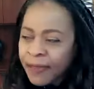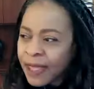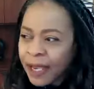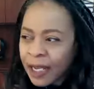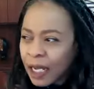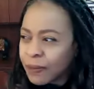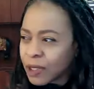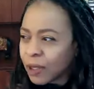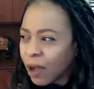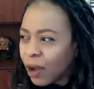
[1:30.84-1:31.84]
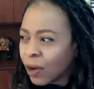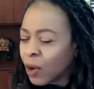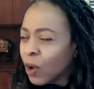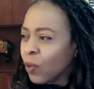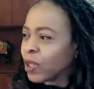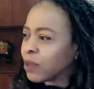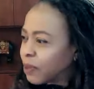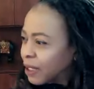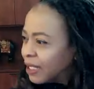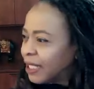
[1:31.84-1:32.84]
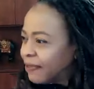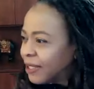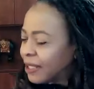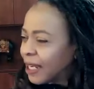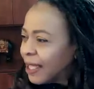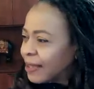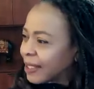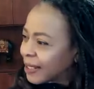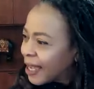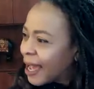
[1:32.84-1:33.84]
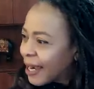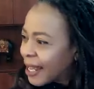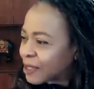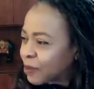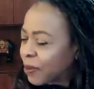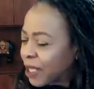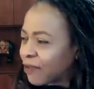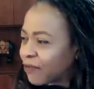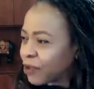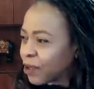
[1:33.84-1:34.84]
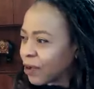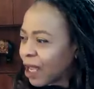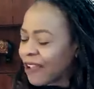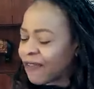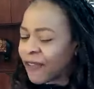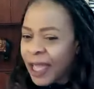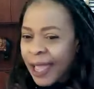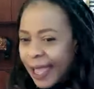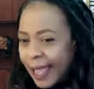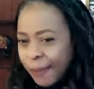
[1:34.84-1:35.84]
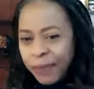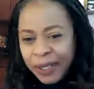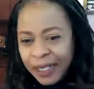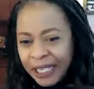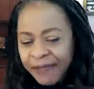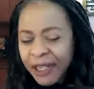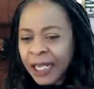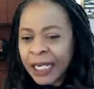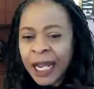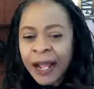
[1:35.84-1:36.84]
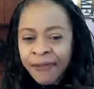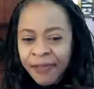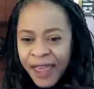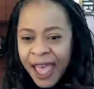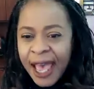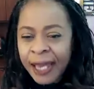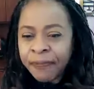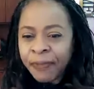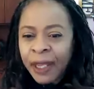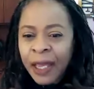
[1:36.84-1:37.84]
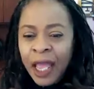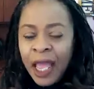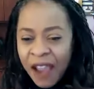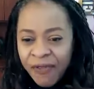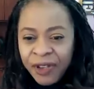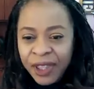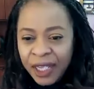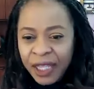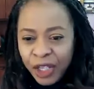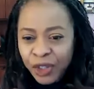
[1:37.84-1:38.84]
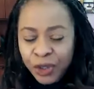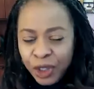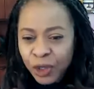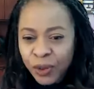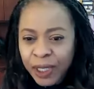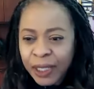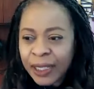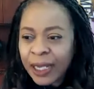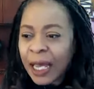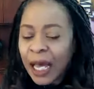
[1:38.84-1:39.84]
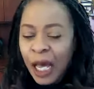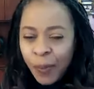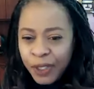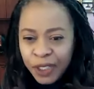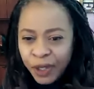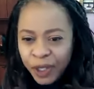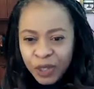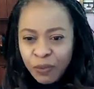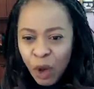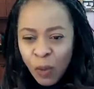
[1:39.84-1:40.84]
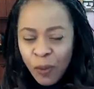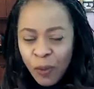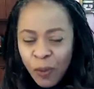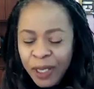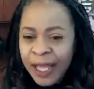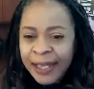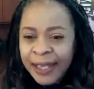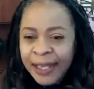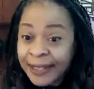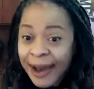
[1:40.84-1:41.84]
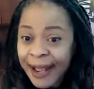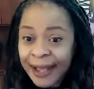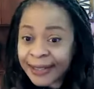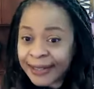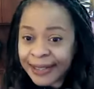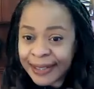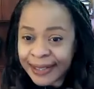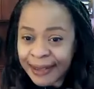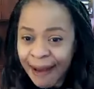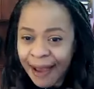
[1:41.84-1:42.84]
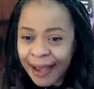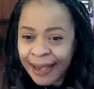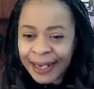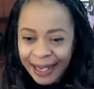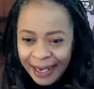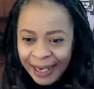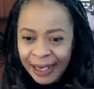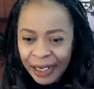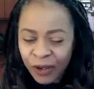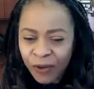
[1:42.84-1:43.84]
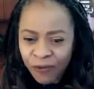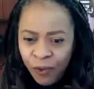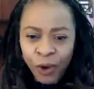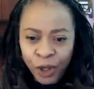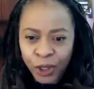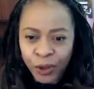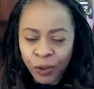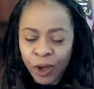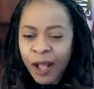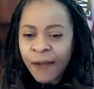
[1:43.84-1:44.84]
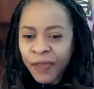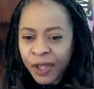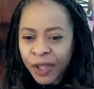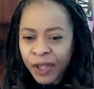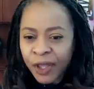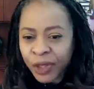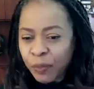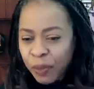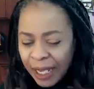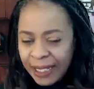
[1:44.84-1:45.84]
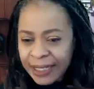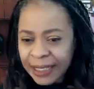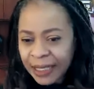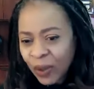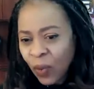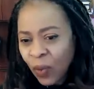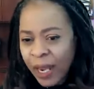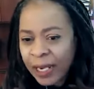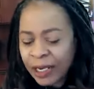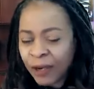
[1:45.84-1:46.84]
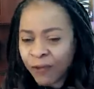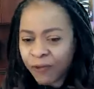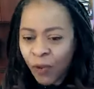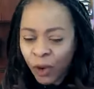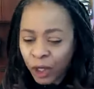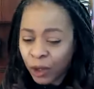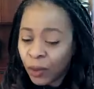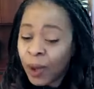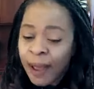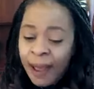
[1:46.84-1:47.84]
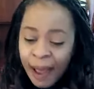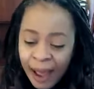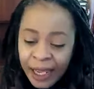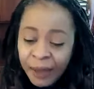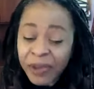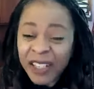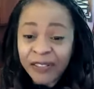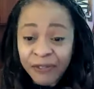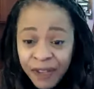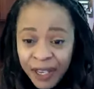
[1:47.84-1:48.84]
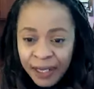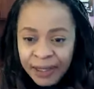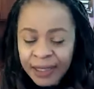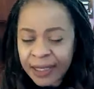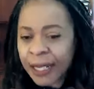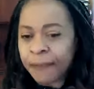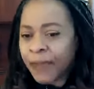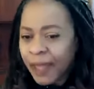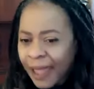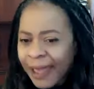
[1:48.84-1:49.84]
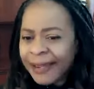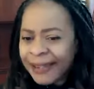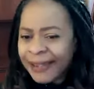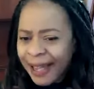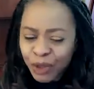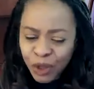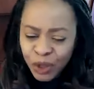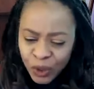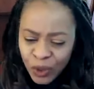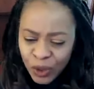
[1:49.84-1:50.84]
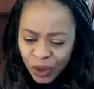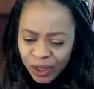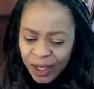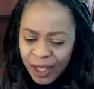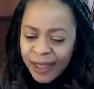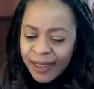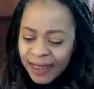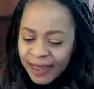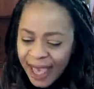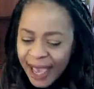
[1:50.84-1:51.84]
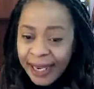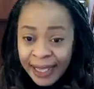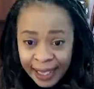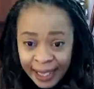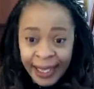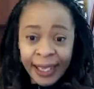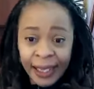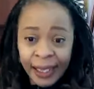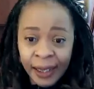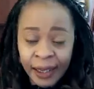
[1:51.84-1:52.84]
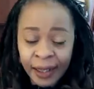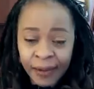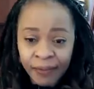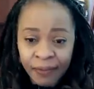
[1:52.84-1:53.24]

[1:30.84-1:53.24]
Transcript: that comes along with believing that God has a plan for your life and believing that everything that you're doing up until this moment, God has a design in it for you, that there's a blessing waiting for you. I am convinced and I am sure that he